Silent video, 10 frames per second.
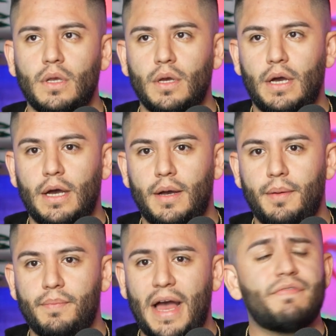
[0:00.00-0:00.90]

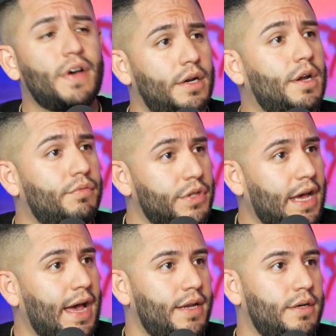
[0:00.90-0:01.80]
I fell in love with that.